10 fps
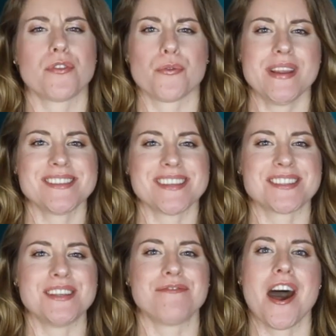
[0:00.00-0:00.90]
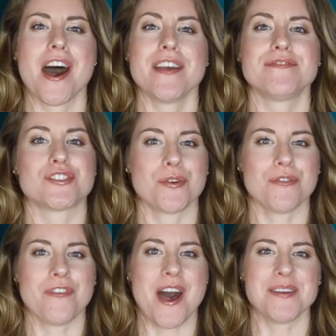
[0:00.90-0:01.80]
365
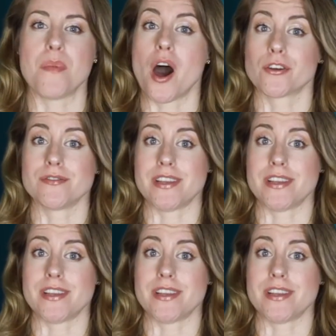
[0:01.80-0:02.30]
Certified Modern